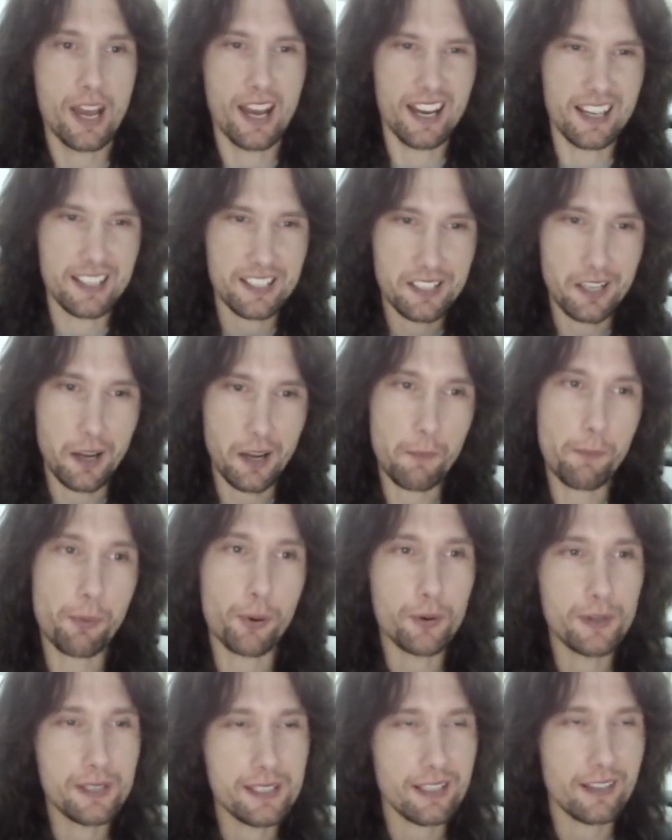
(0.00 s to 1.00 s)
At some
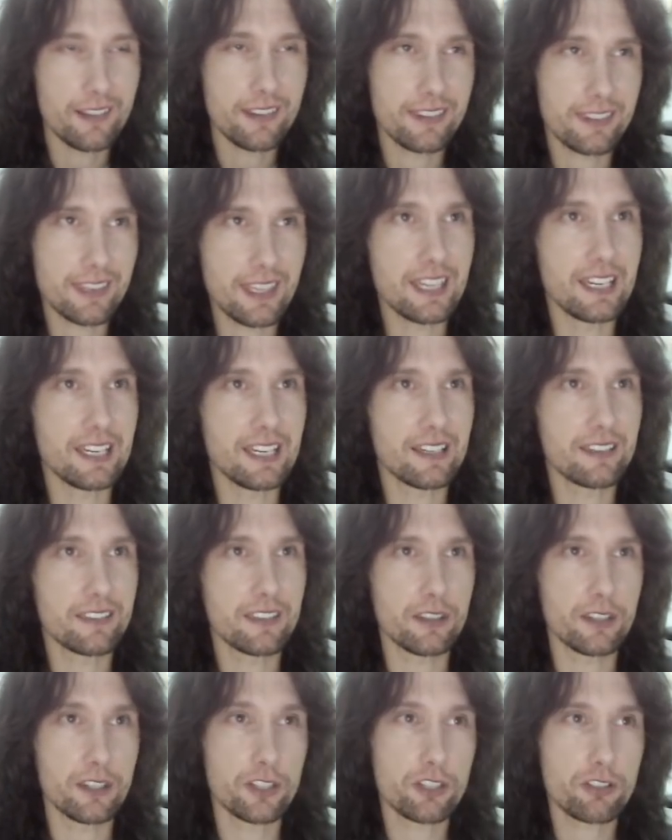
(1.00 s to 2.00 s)
points, I think
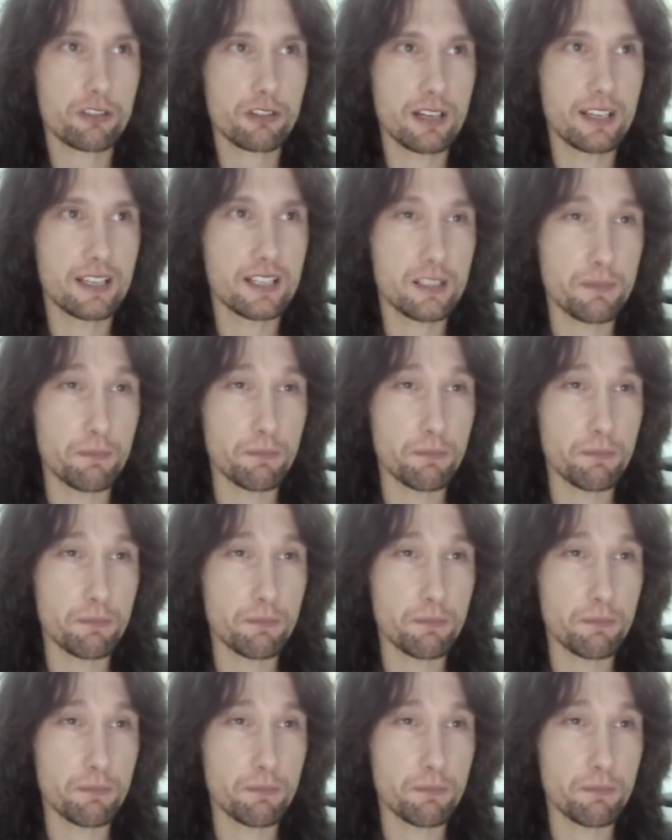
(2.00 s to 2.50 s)
that the strings